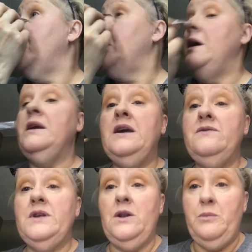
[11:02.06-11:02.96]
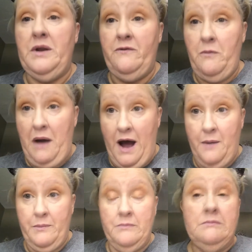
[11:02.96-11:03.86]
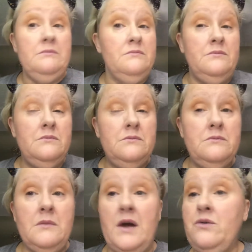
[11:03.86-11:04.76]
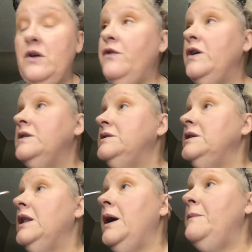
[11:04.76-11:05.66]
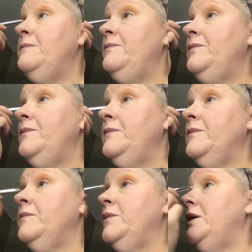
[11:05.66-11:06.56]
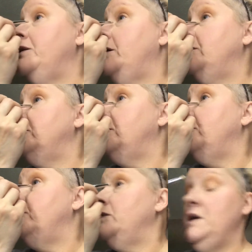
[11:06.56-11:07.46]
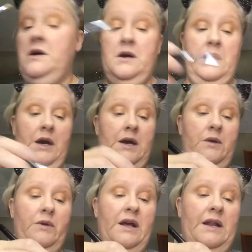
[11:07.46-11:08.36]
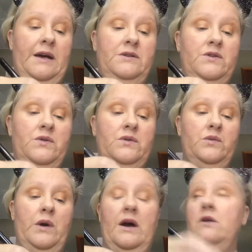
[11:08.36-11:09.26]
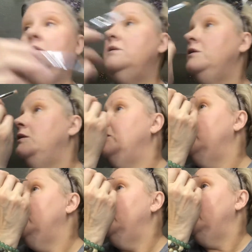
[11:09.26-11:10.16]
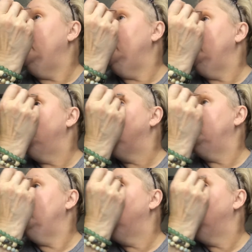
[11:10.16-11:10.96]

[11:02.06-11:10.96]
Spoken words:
Kind of gives it a little bit of a pop. I don't know if you can see that, but it does. And then what I like to do as well is